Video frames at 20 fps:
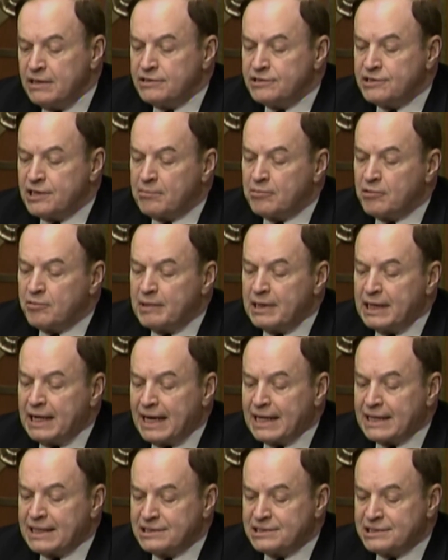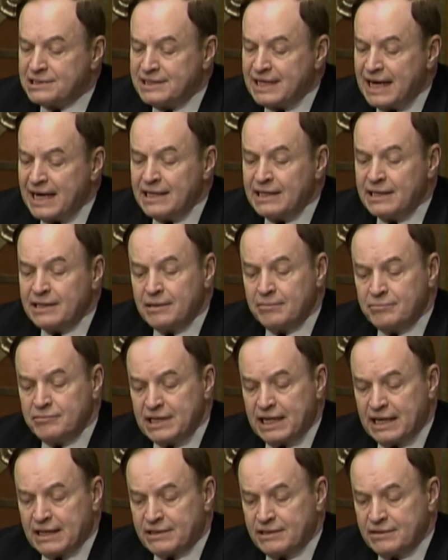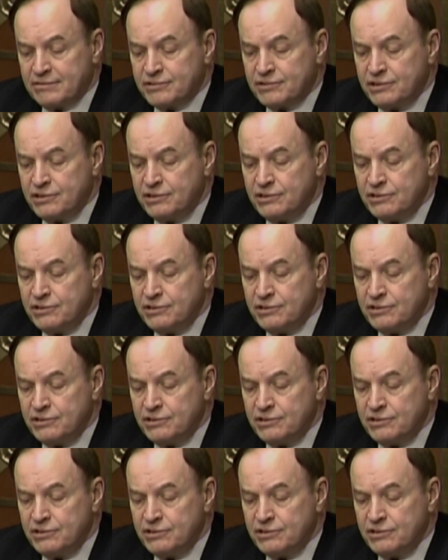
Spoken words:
Chairman Bernanke's stated objectives